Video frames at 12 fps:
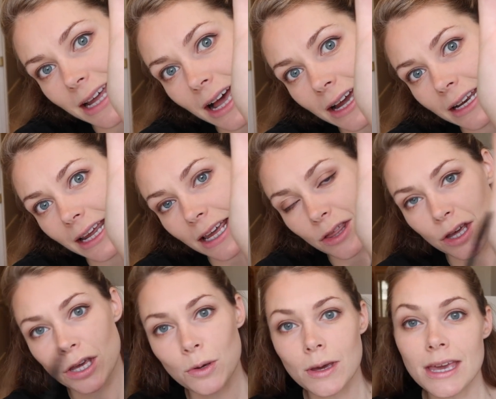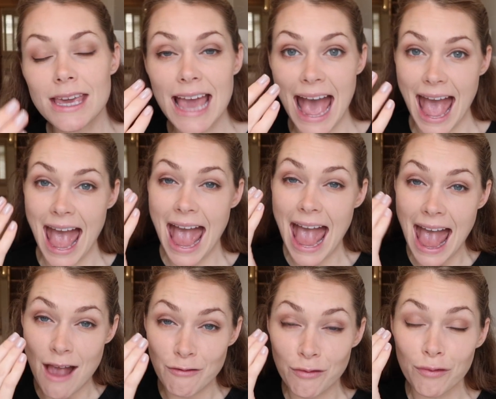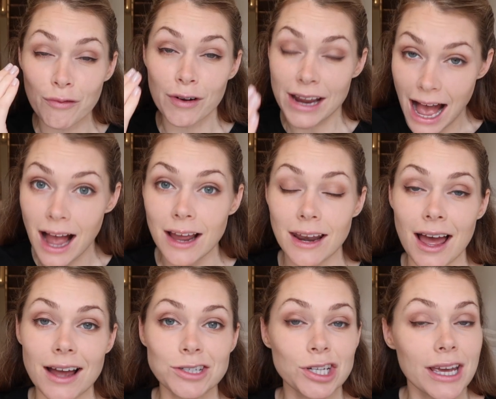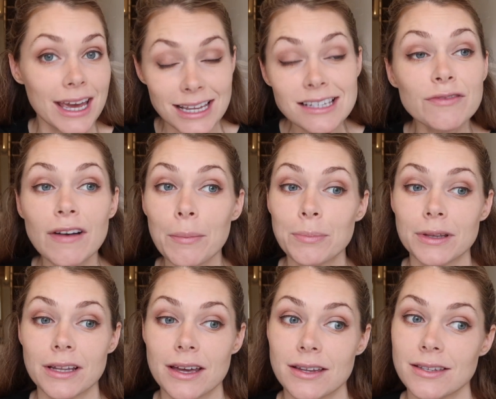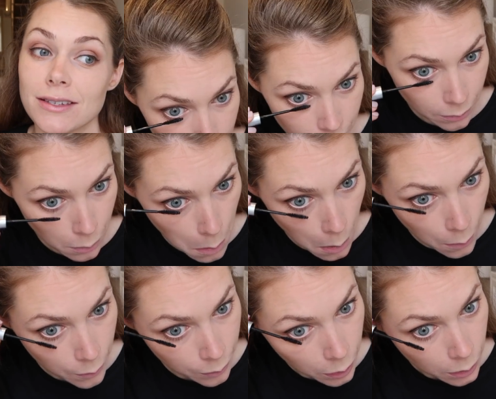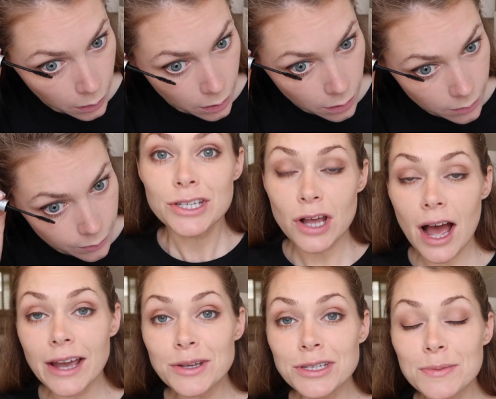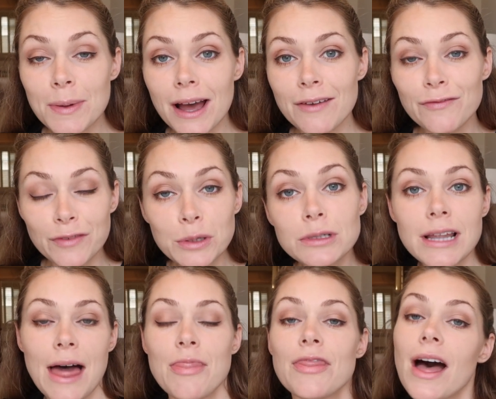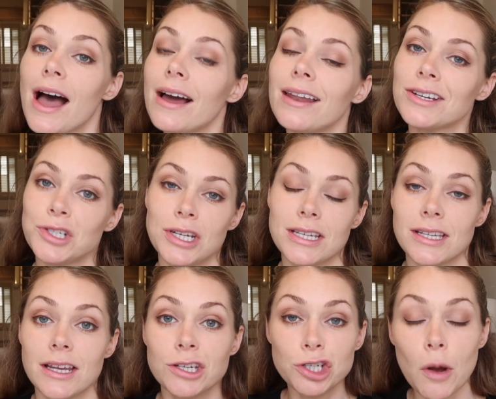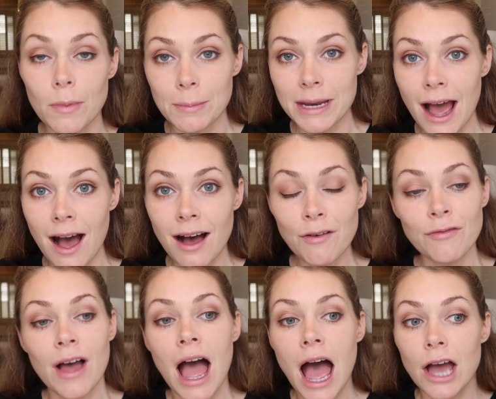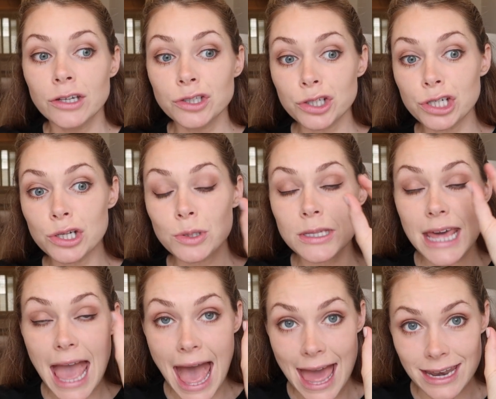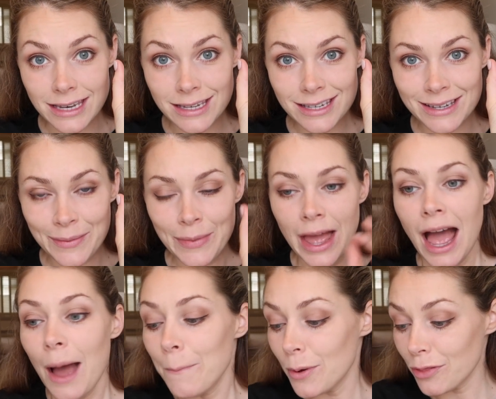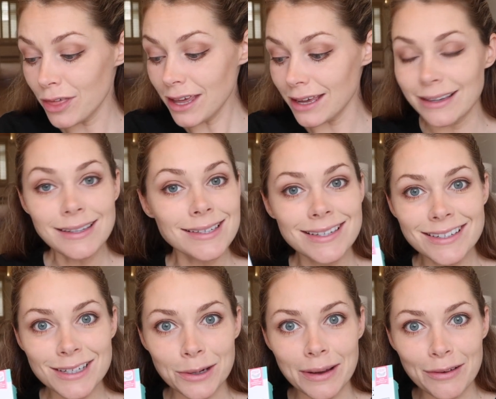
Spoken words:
tiny that you can get every eyelash. It's fabulous. So I used to buy full length eyelashes and chop them in half and just use the ends. But these do